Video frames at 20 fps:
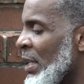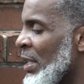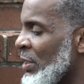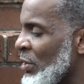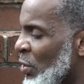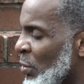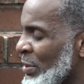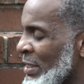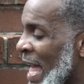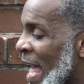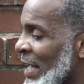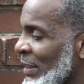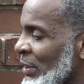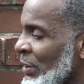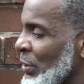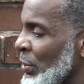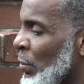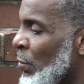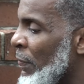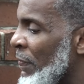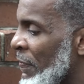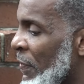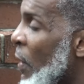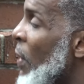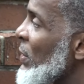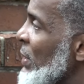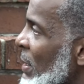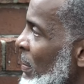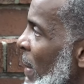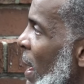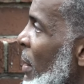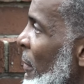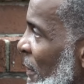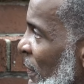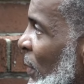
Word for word: So it was actually two faucet mount